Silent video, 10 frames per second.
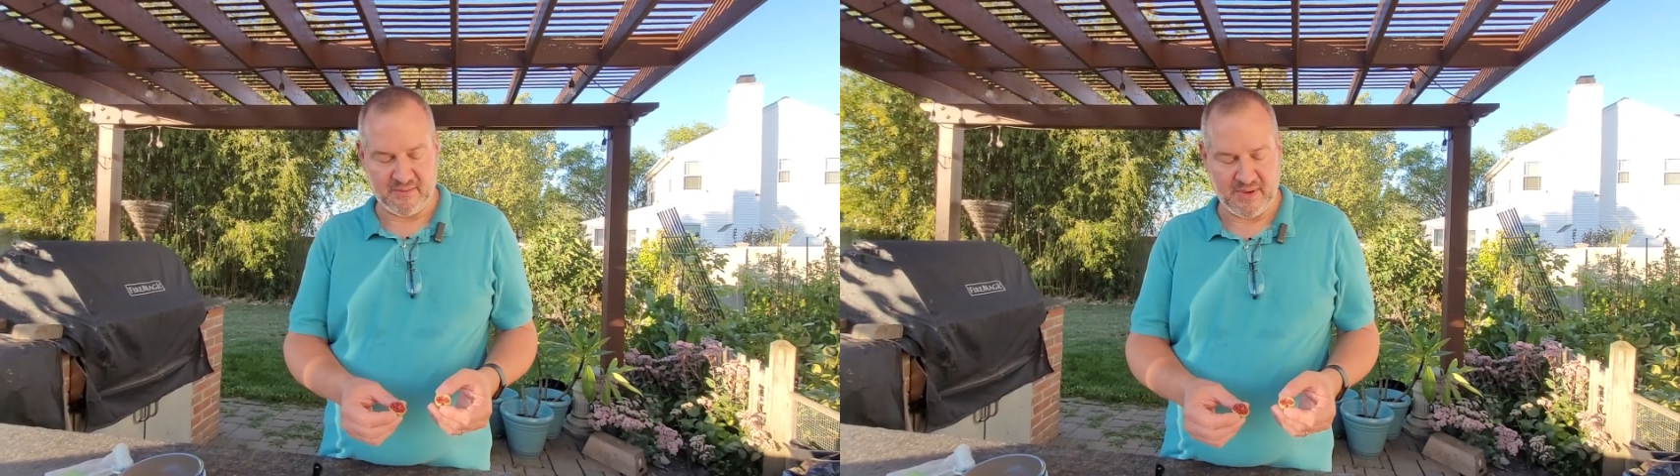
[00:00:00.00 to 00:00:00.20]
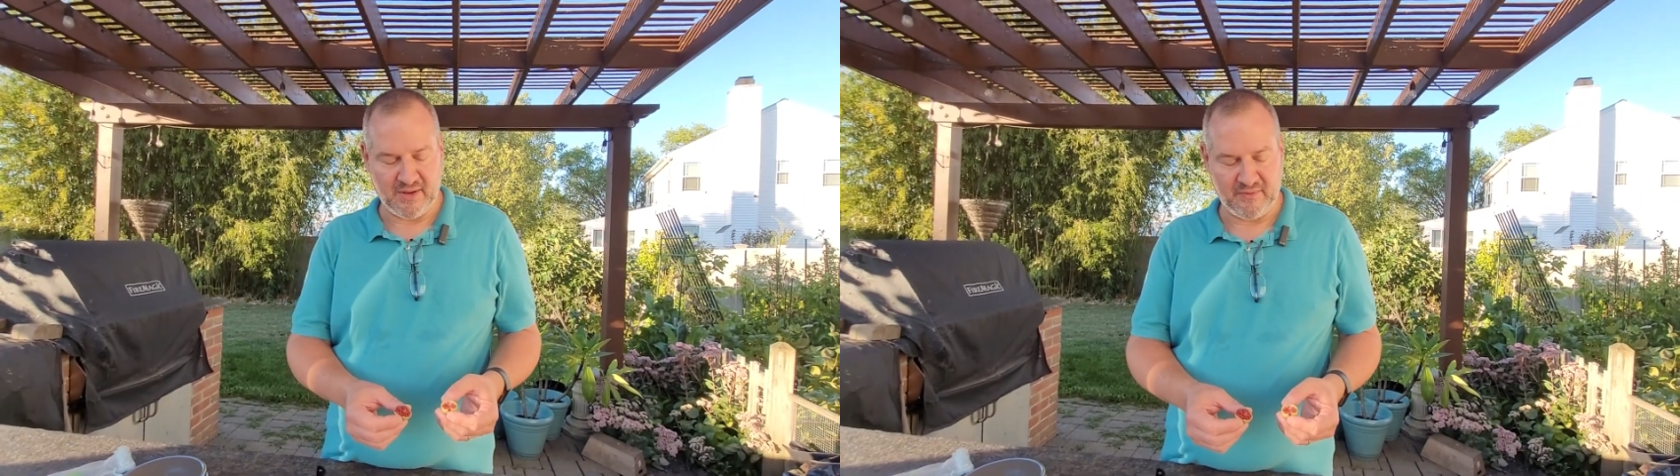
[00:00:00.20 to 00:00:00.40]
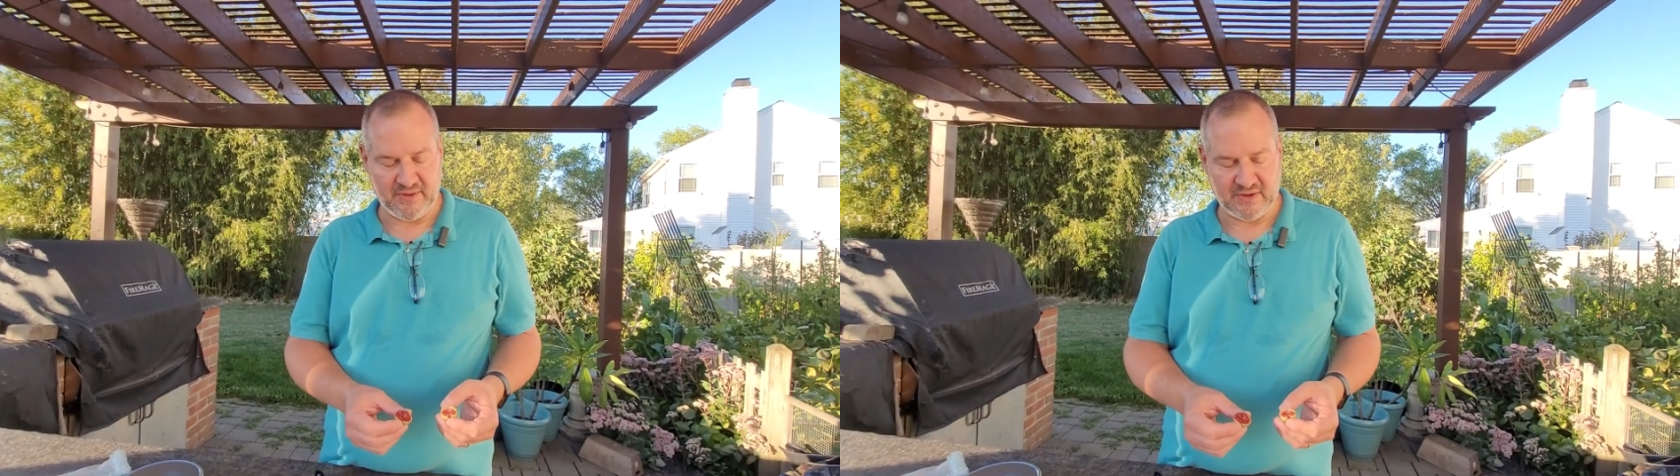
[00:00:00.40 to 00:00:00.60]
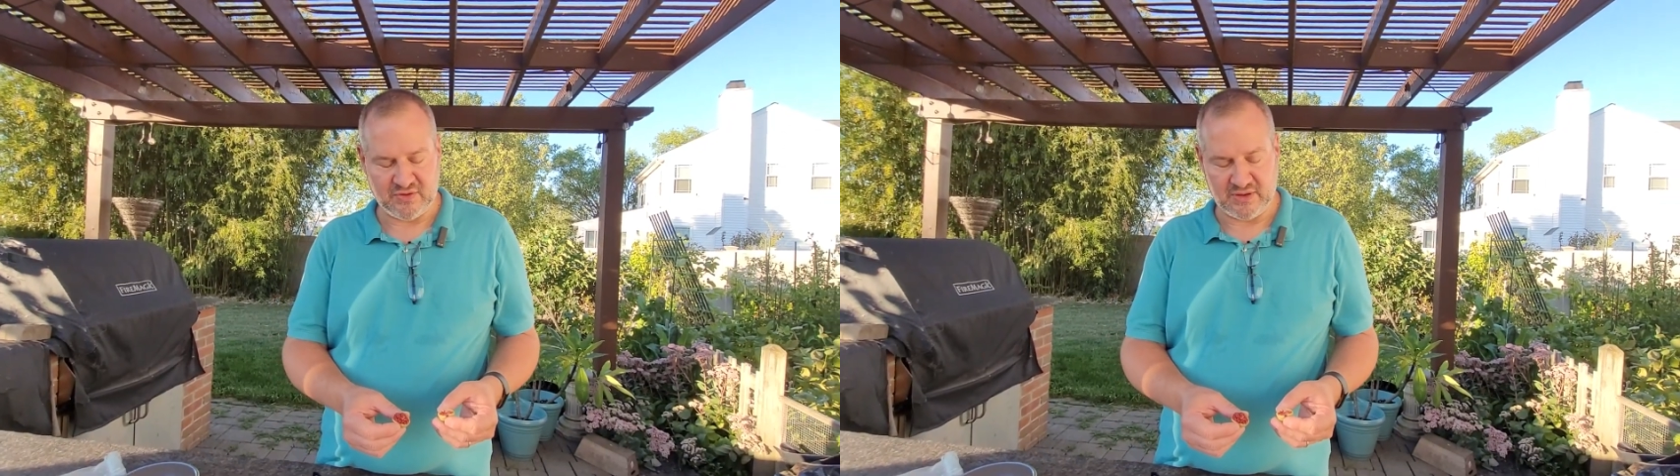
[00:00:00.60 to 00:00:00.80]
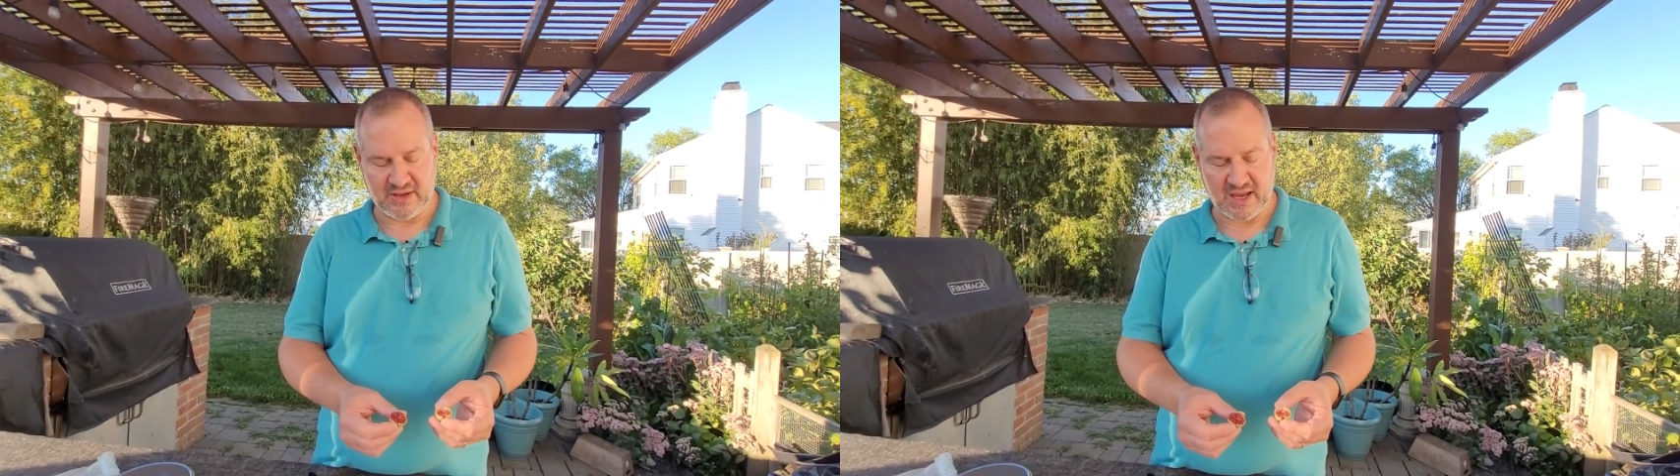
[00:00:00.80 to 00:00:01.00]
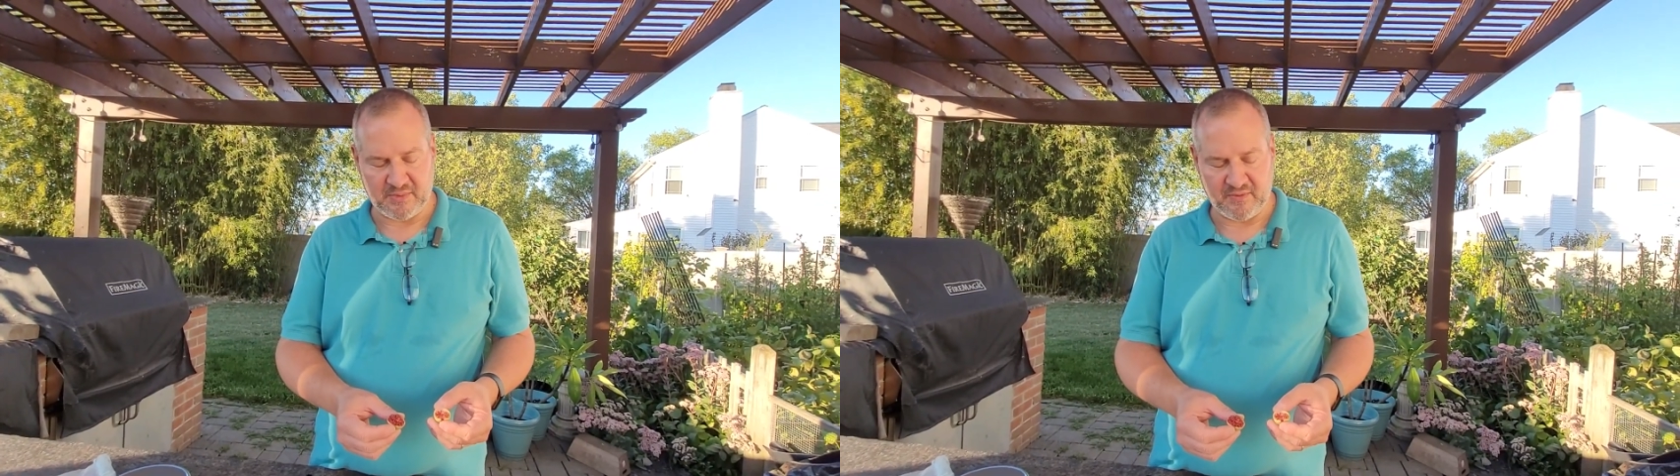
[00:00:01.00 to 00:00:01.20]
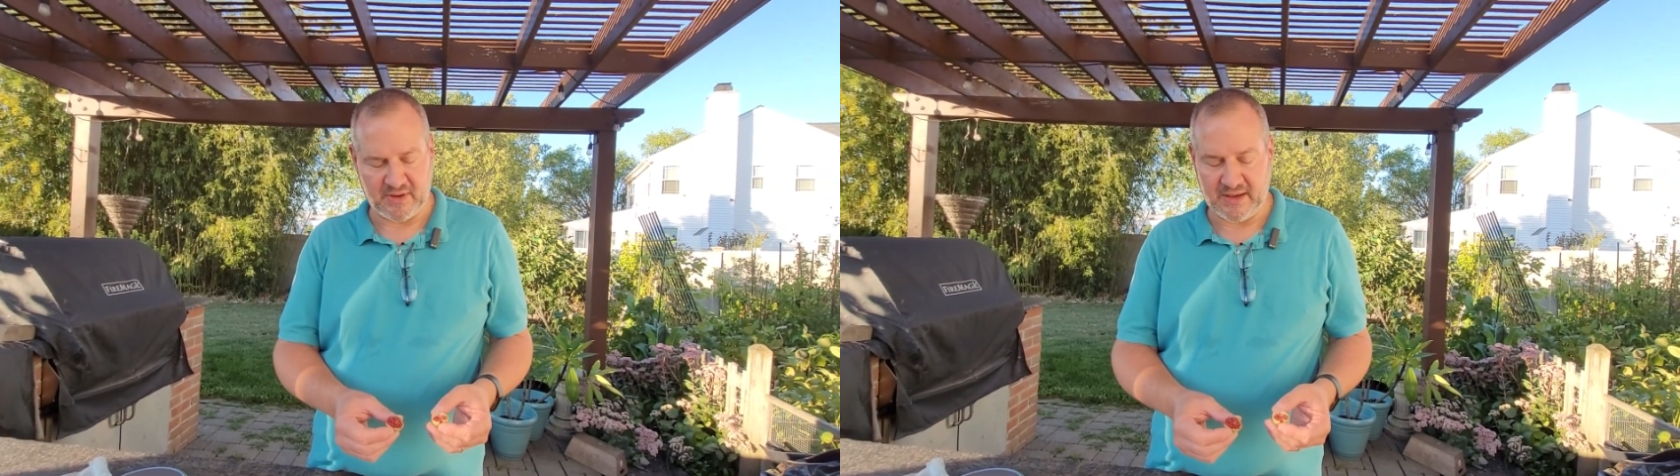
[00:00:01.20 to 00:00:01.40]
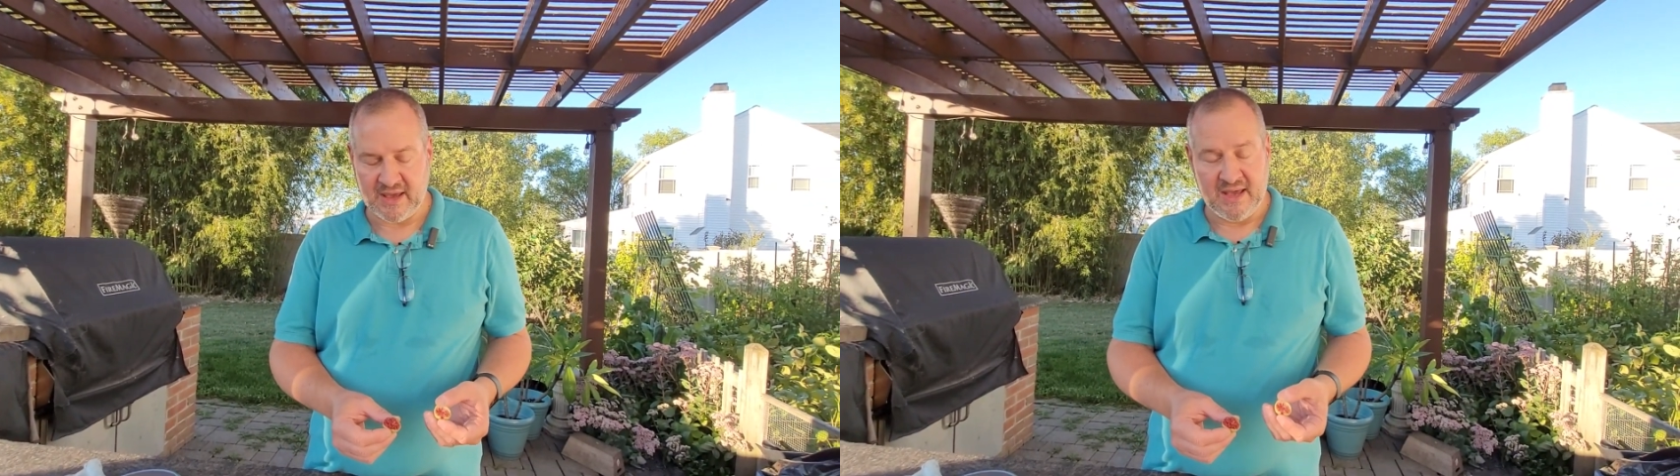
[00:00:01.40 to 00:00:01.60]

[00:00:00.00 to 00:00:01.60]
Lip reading: male fig that you can caprify,